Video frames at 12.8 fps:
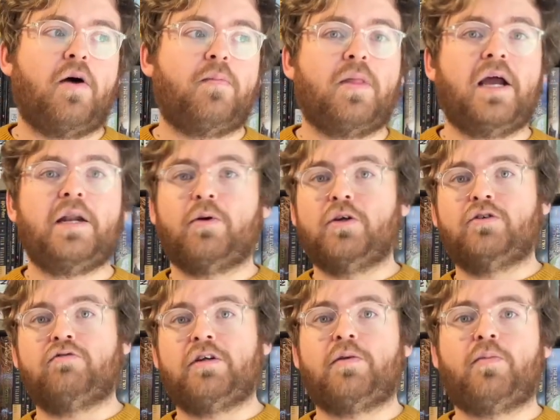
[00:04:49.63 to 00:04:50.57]
anyone who's
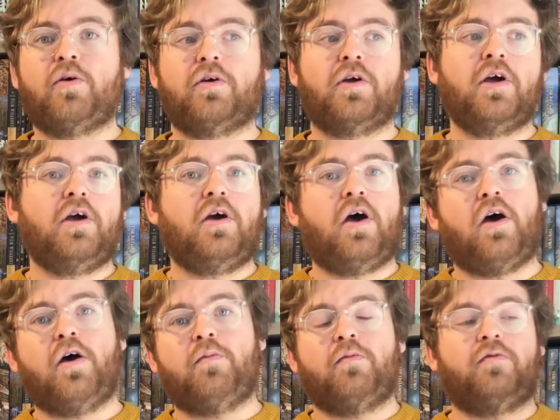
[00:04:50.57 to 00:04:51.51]
read the book
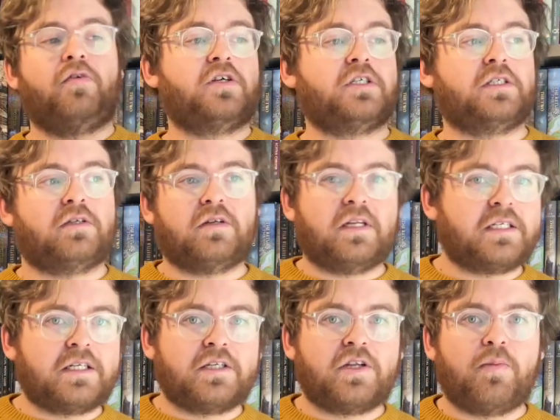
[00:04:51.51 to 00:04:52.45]
versus
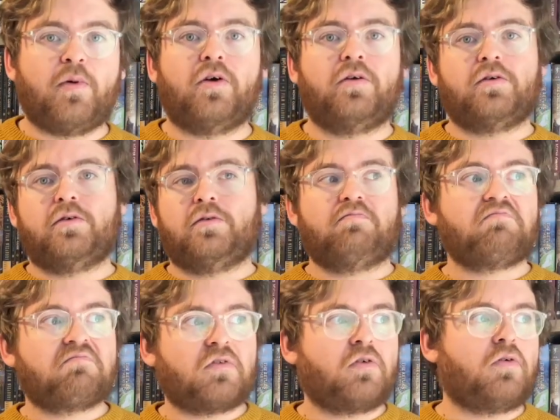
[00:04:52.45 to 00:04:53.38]
listening to the book
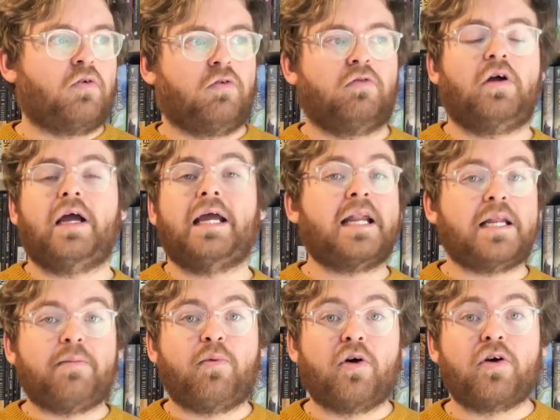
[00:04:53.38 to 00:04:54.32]
or any
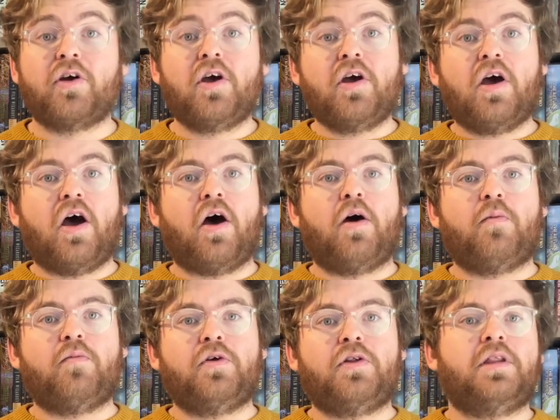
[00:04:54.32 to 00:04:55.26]
book,
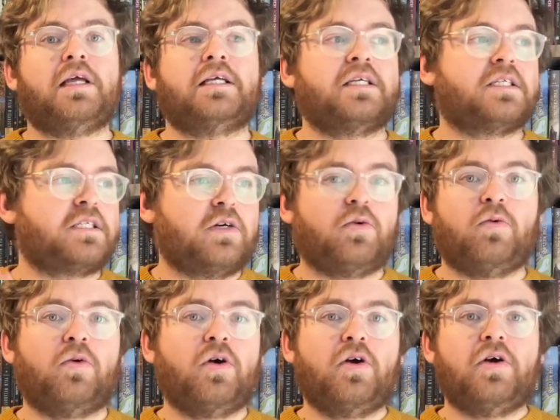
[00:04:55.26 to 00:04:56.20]
they've
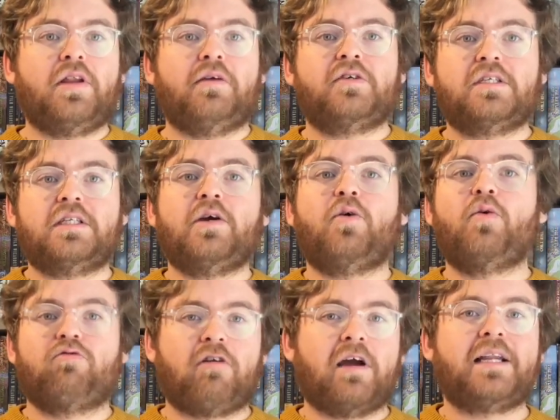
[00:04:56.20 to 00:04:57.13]
still
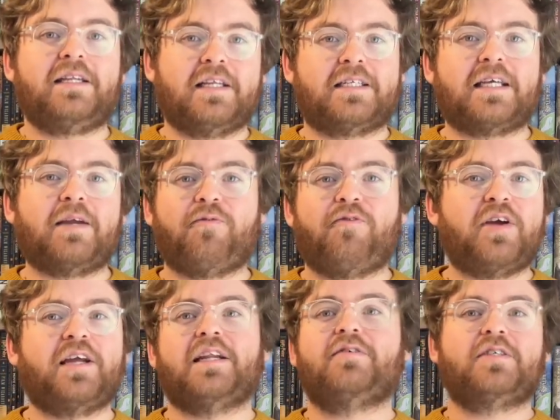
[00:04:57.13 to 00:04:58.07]
read the same
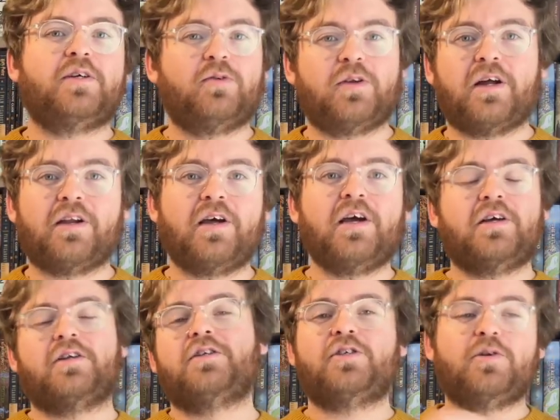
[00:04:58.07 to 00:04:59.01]
thing. They've still
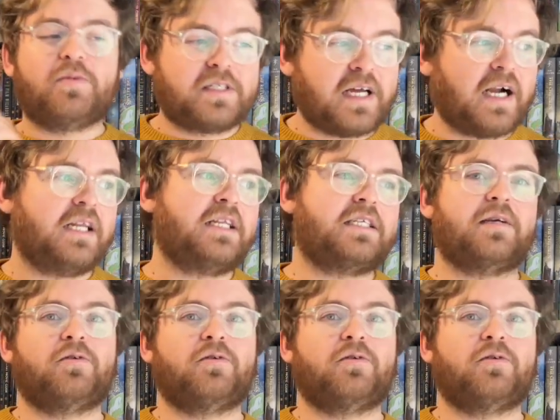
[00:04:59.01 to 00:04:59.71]
consumed exactly the same